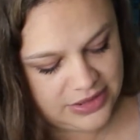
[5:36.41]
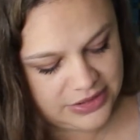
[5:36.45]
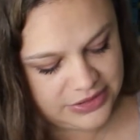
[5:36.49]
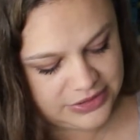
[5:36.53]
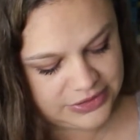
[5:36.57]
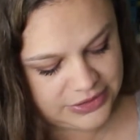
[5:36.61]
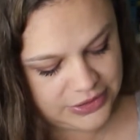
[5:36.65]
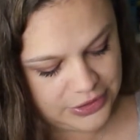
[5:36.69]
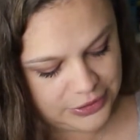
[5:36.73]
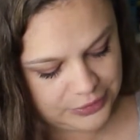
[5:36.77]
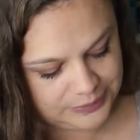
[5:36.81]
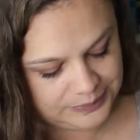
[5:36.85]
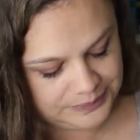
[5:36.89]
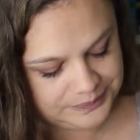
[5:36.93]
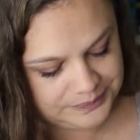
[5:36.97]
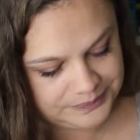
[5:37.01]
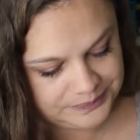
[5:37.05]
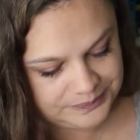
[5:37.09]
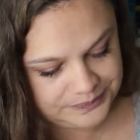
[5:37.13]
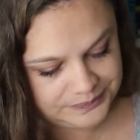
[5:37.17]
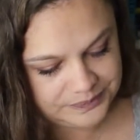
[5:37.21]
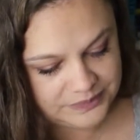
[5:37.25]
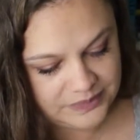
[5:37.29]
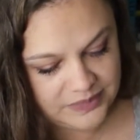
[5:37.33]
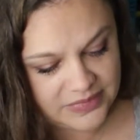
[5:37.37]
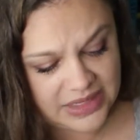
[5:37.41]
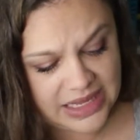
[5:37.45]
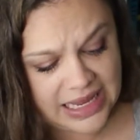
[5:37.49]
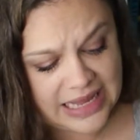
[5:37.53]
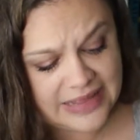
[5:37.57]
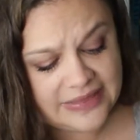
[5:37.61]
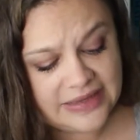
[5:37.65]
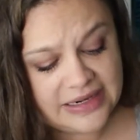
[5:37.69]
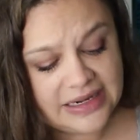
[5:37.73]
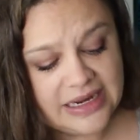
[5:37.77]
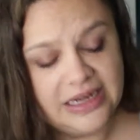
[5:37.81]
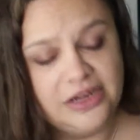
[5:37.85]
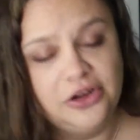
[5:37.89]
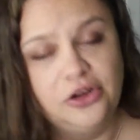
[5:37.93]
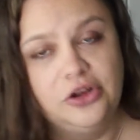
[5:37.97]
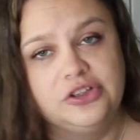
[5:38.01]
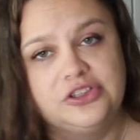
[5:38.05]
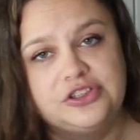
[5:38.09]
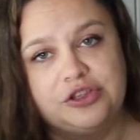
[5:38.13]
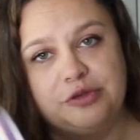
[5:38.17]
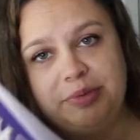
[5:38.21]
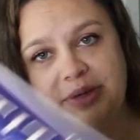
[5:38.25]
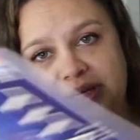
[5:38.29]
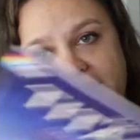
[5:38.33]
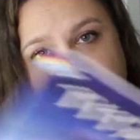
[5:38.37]
So, and then I
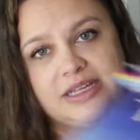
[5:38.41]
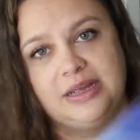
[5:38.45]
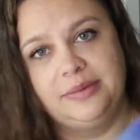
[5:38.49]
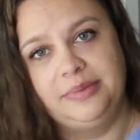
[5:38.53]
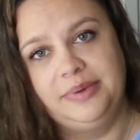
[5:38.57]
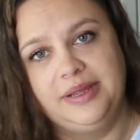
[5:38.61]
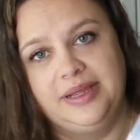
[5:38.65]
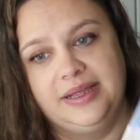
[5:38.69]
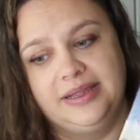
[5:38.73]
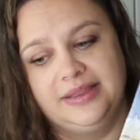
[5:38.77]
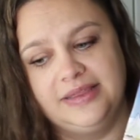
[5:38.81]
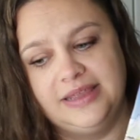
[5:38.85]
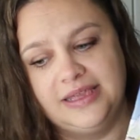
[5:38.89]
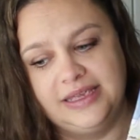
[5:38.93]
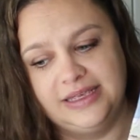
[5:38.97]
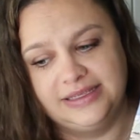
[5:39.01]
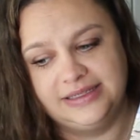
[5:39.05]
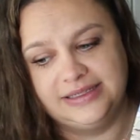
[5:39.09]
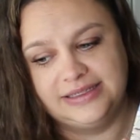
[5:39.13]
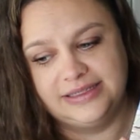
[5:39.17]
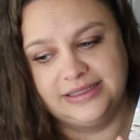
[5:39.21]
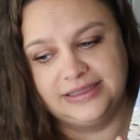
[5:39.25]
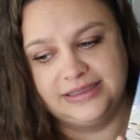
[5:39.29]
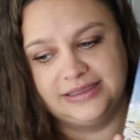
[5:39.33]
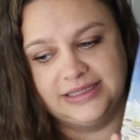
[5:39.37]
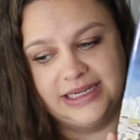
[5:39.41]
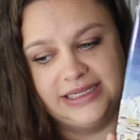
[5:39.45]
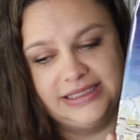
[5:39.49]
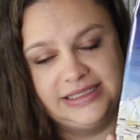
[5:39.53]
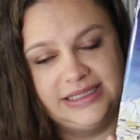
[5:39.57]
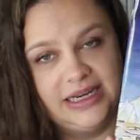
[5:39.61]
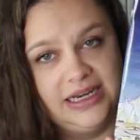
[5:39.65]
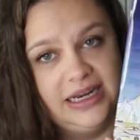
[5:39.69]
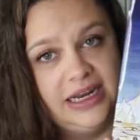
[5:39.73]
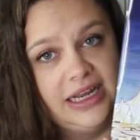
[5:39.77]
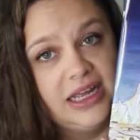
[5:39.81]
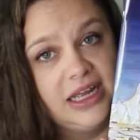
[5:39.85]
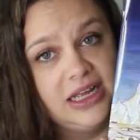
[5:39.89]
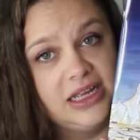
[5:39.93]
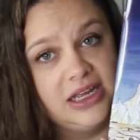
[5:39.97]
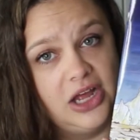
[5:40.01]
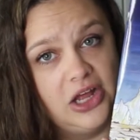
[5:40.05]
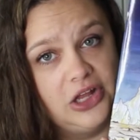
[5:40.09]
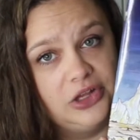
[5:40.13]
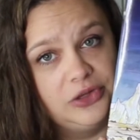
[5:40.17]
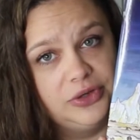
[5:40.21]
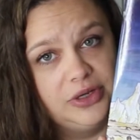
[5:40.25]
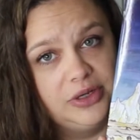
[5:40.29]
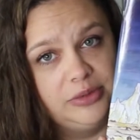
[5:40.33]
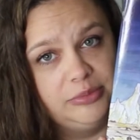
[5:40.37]
also picked up this Titanic
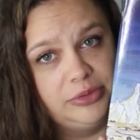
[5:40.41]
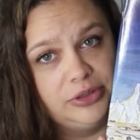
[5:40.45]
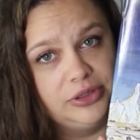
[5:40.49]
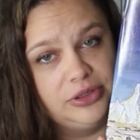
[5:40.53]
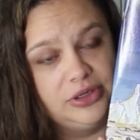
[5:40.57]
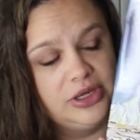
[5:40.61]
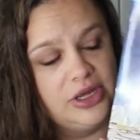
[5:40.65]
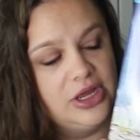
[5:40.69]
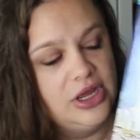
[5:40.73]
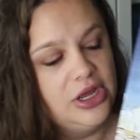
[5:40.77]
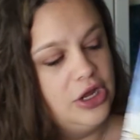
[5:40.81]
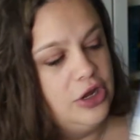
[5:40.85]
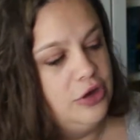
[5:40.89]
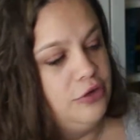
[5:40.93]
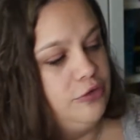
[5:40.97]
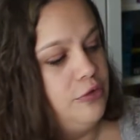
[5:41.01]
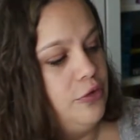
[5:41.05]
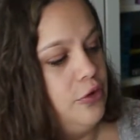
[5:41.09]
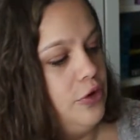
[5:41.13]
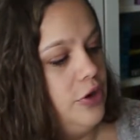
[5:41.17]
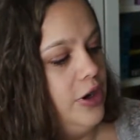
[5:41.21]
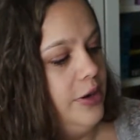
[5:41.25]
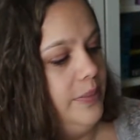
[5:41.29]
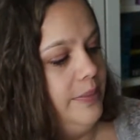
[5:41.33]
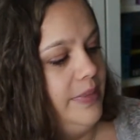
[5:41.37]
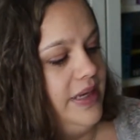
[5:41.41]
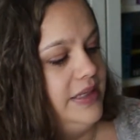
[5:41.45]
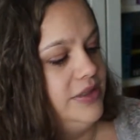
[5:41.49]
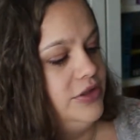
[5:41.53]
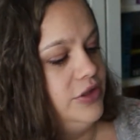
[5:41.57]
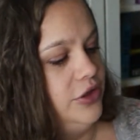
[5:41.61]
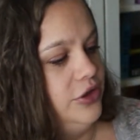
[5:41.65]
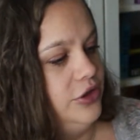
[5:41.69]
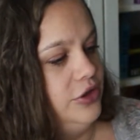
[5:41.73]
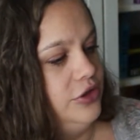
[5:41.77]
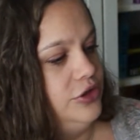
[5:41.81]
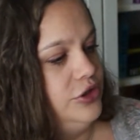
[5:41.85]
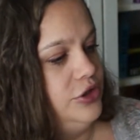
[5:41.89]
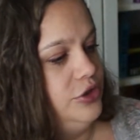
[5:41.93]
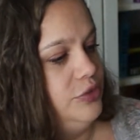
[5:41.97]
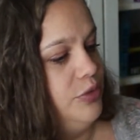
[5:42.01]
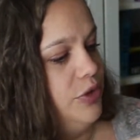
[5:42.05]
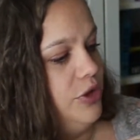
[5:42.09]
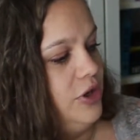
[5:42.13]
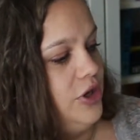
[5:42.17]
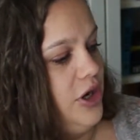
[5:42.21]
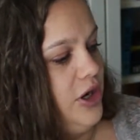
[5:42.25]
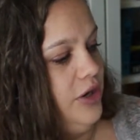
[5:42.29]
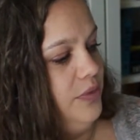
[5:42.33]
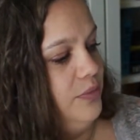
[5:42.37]
coloring book for my daughter to
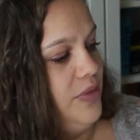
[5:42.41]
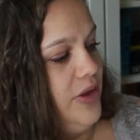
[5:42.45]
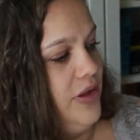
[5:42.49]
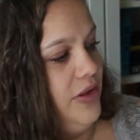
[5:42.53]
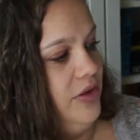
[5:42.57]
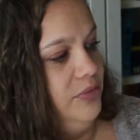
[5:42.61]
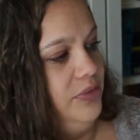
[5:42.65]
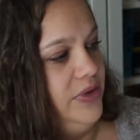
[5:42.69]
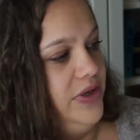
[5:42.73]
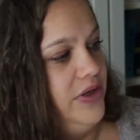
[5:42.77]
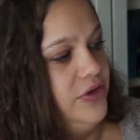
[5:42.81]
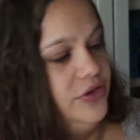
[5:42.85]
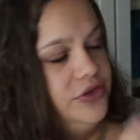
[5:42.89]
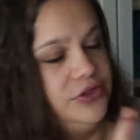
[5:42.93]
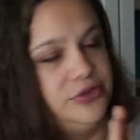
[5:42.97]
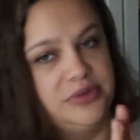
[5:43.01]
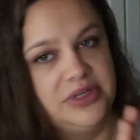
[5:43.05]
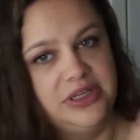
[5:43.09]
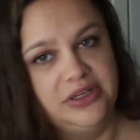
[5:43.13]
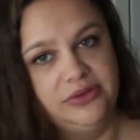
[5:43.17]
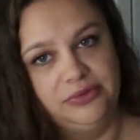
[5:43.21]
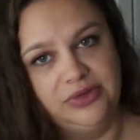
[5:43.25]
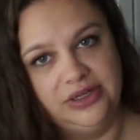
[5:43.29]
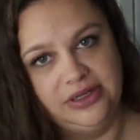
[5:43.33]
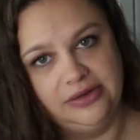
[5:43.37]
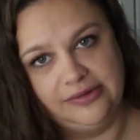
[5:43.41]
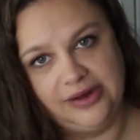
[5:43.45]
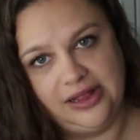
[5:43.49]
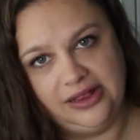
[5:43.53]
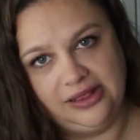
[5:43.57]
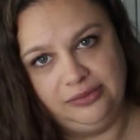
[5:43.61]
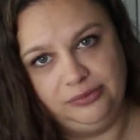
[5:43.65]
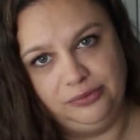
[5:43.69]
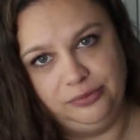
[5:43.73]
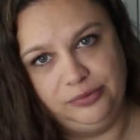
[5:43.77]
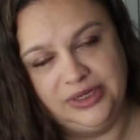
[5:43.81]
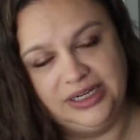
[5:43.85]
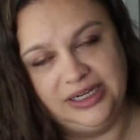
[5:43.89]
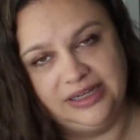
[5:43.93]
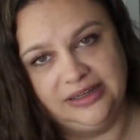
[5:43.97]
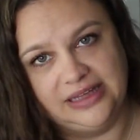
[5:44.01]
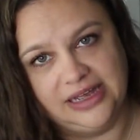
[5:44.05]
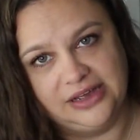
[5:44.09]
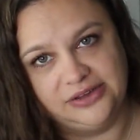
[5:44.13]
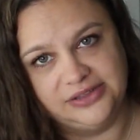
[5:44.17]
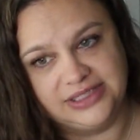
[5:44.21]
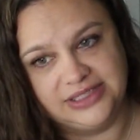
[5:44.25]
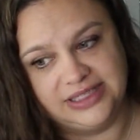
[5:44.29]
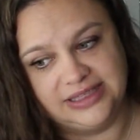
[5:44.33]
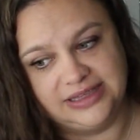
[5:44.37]
work on while we are doing
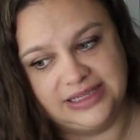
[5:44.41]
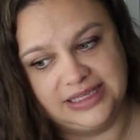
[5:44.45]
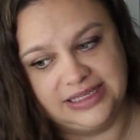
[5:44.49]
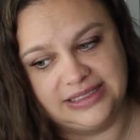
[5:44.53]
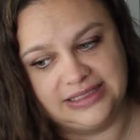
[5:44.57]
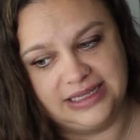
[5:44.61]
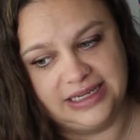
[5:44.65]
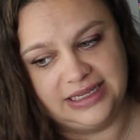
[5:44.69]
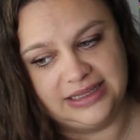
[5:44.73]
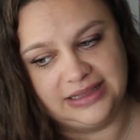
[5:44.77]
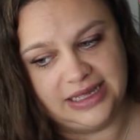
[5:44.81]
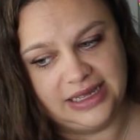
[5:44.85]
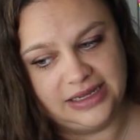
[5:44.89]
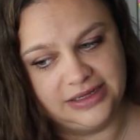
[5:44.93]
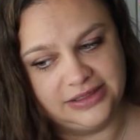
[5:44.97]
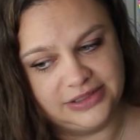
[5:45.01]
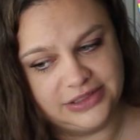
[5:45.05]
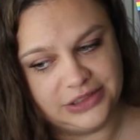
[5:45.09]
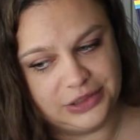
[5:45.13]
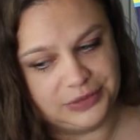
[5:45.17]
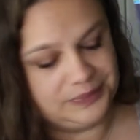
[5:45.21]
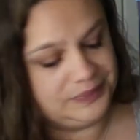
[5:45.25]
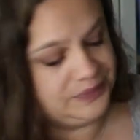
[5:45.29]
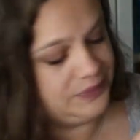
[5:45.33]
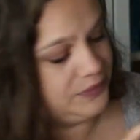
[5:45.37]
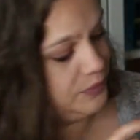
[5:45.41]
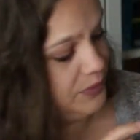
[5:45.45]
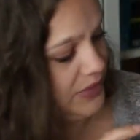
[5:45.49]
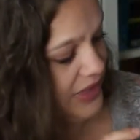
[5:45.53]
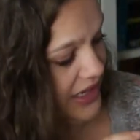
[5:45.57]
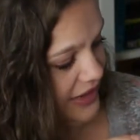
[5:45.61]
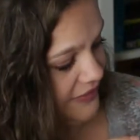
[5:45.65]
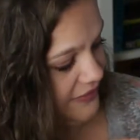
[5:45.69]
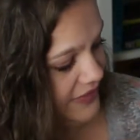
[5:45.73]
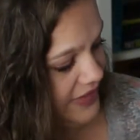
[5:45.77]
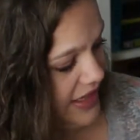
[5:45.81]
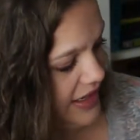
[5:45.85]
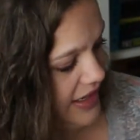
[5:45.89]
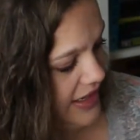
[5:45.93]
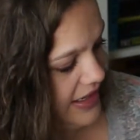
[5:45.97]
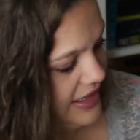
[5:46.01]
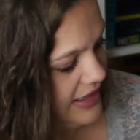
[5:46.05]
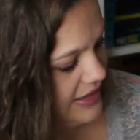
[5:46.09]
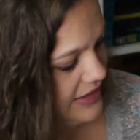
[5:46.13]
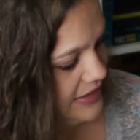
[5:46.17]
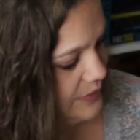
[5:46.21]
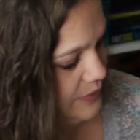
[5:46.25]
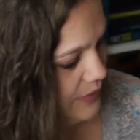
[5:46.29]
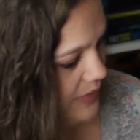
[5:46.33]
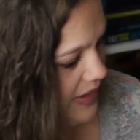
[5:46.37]
read-alouds and things like that. So we have that
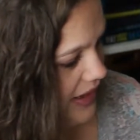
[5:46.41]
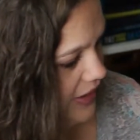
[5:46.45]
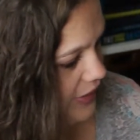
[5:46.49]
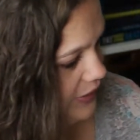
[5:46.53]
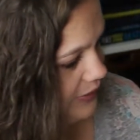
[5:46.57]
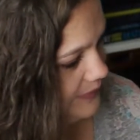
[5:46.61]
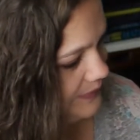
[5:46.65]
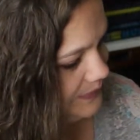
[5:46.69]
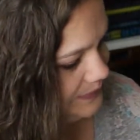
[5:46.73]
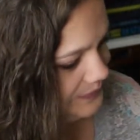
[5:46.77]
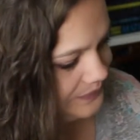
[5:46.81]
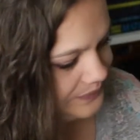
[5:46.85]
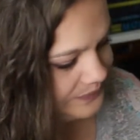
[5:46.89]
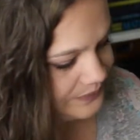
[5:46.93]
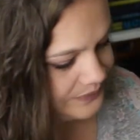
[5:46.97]
as well.